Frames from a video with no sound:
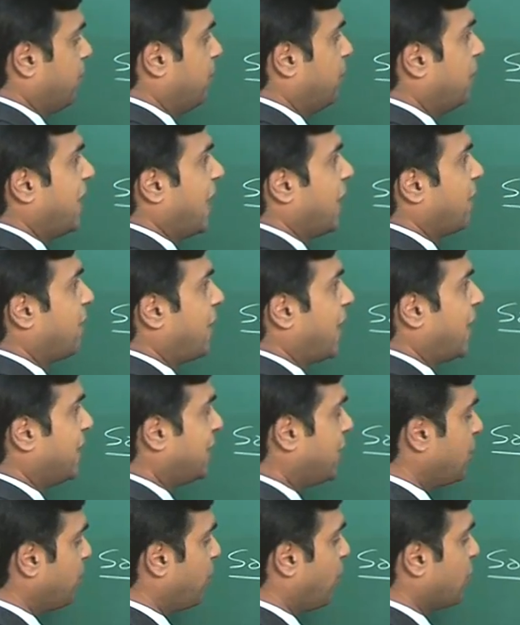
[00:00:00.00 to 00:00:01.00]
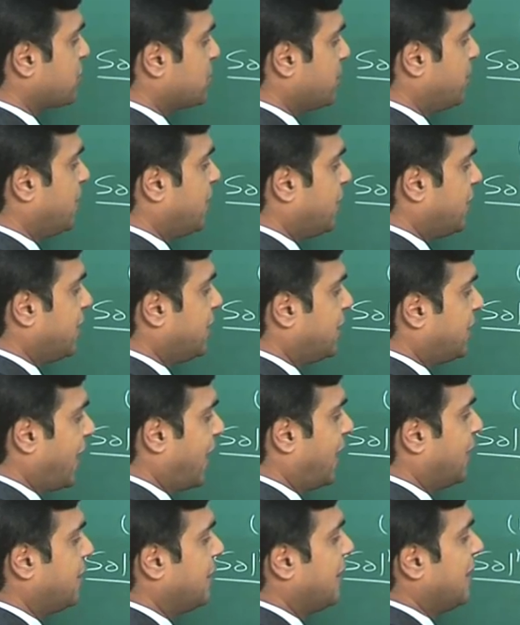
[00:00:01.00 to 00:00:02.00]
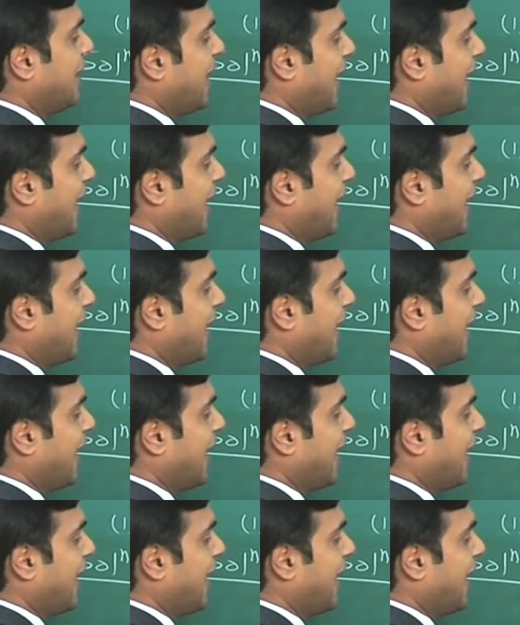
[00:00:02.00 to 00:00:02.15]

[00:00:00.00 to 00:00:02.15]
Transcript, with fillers: we have another possibility that